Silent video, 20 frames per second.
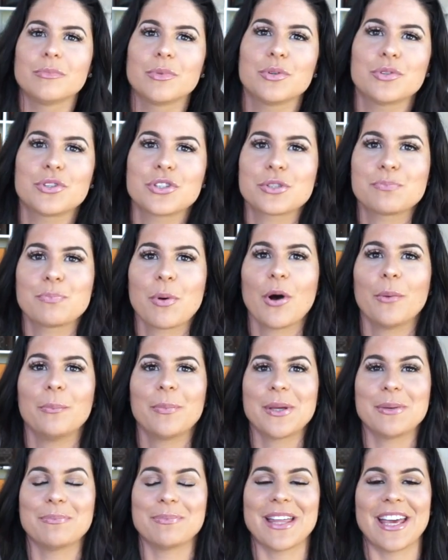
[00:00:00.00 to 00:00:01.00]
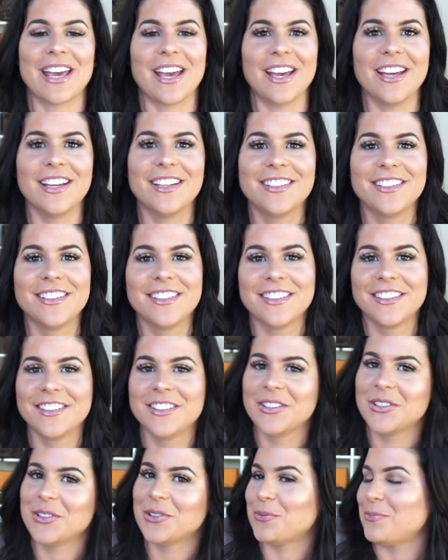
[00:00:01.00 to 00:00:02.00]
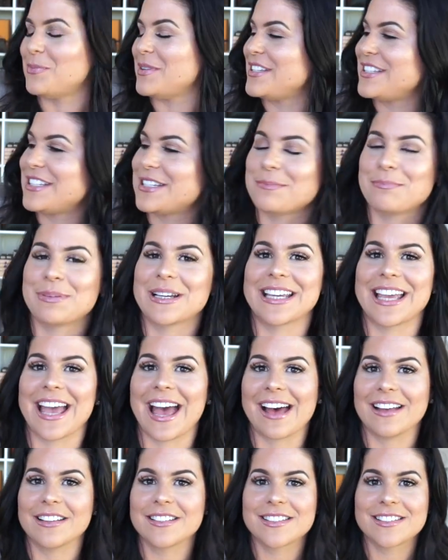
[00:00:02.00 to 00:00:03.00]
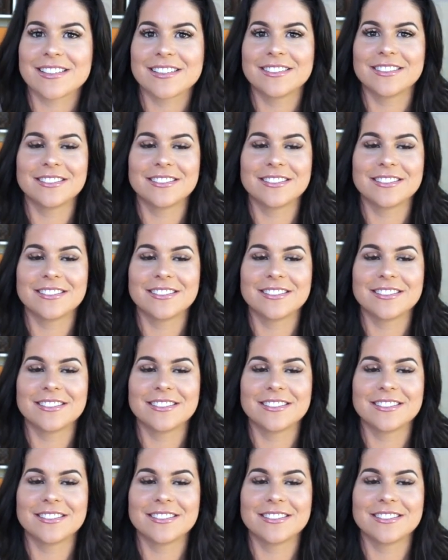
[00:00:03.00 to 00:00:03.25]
We'll just pop him there on Mr. Pegase.